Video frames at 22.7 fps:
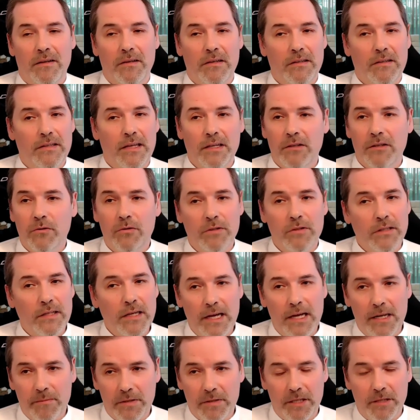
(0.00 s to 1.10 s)
They couldn't
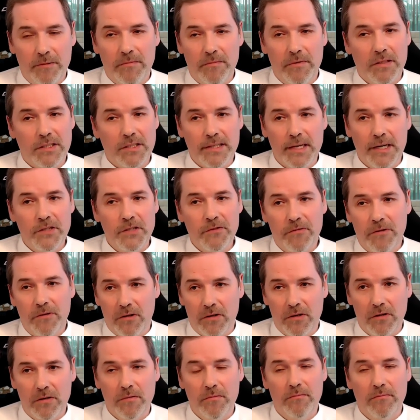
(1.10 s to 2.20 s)
help him, stage
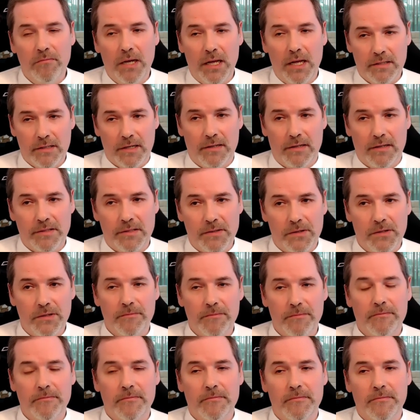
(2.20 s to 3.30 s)
4 blood cancer.
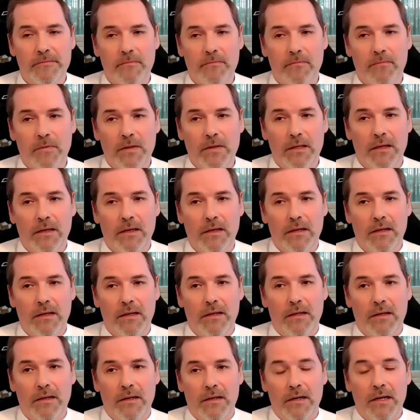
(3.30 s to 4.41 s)

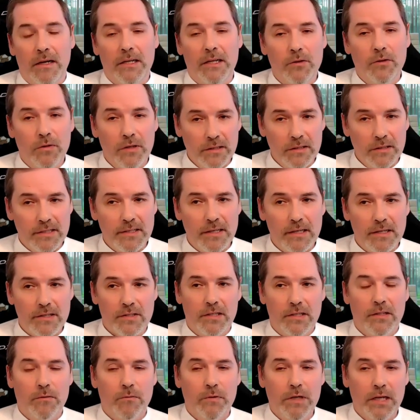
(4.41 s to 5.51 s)
And during the
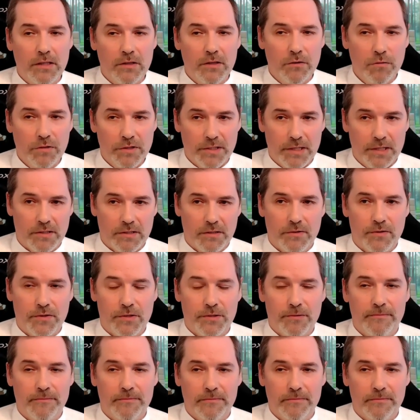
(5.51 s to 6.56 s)
session, we had 2 sessions.